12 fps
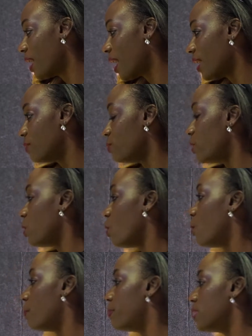and we
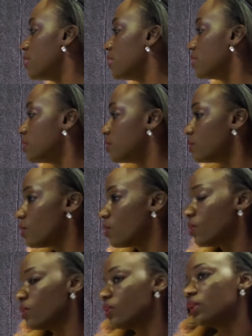opened the
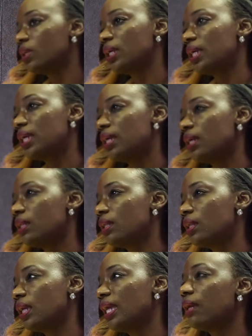store
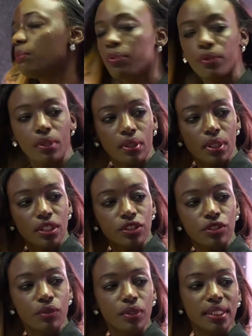in April, because
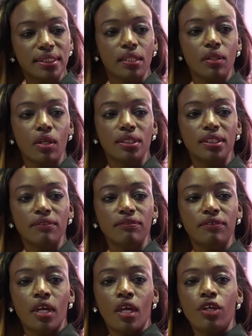you know there's a lot
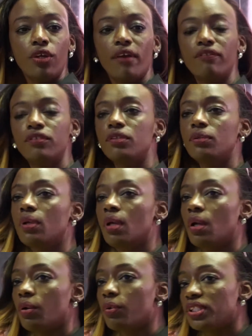of, you have to
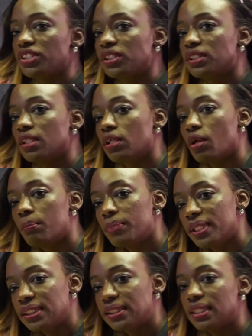register your
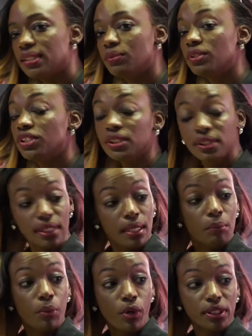business, which is
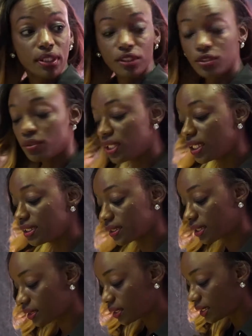important. So there's
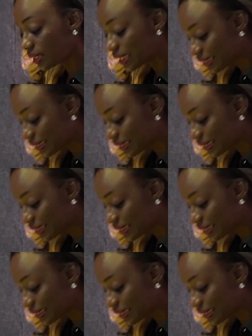the, the, the